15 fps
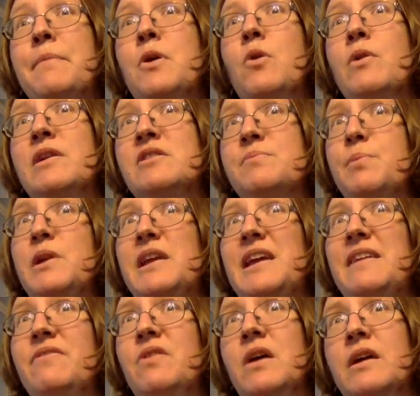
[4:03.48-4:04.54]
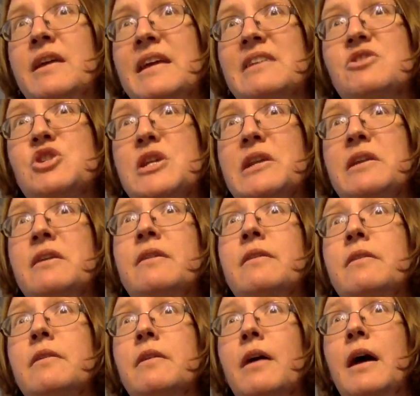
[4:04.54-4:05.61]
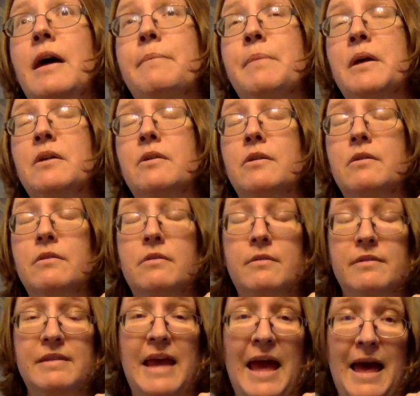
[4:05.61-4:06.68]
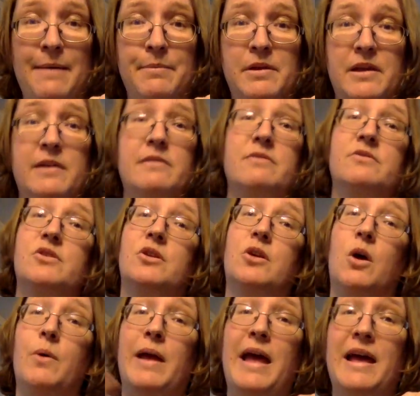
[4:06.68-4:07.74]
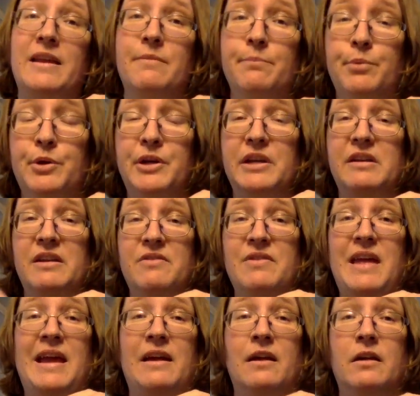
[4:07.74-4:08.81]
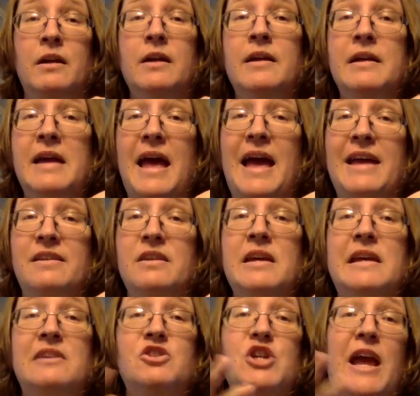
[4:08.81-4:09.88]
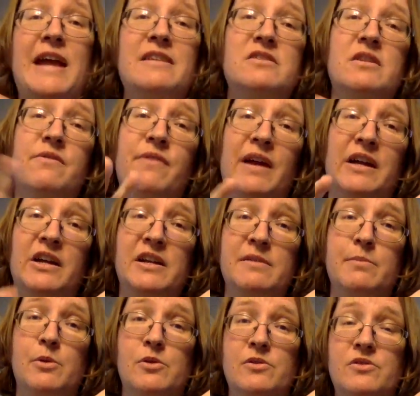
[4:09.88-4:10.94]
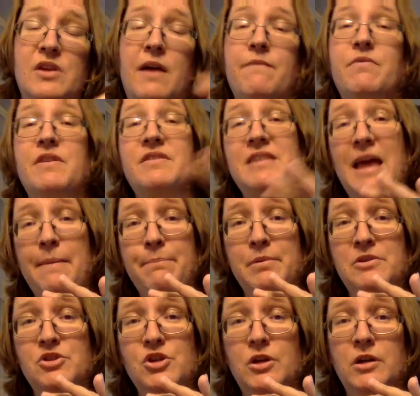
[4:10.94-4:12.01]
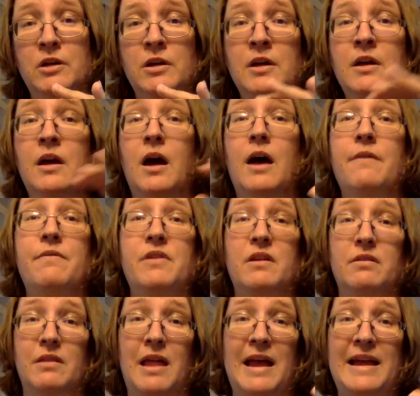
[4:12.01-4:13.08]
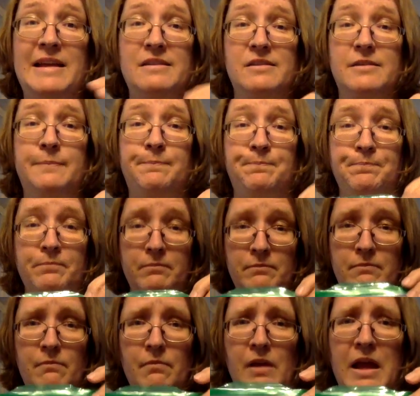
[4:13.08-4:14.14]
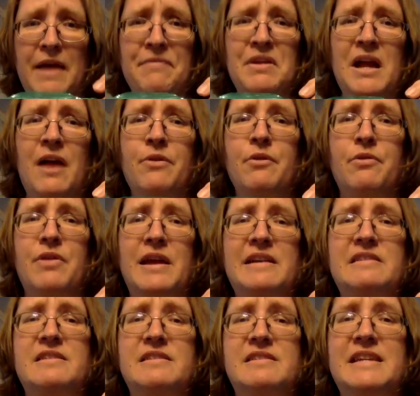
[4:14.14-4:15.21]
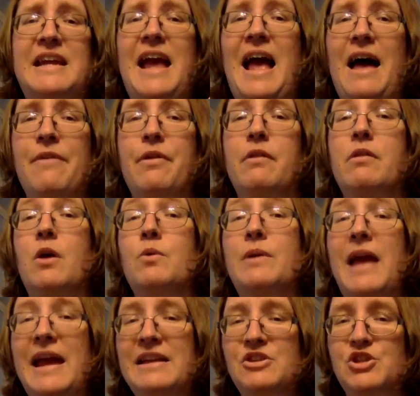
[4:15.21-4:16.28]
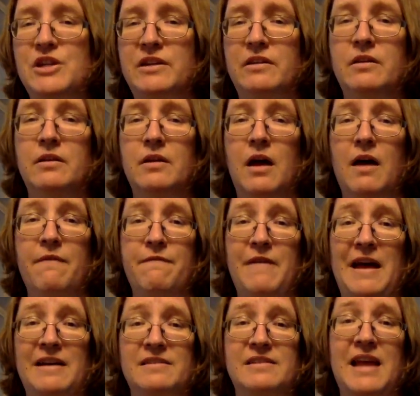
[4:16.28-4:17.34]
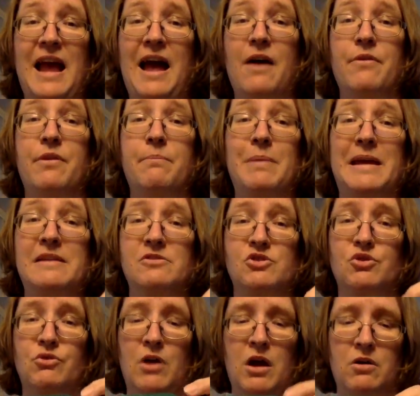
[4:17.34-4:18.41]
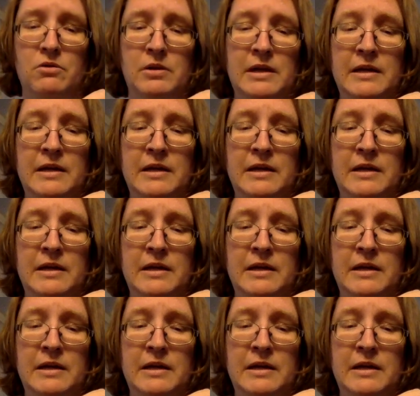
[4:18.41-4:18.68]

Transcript: going to put it in the kitchen cabinet. So go ahead and put it in there. And change the variables of the temperature, of the light, and the other things to see how the location affects how the beans grow.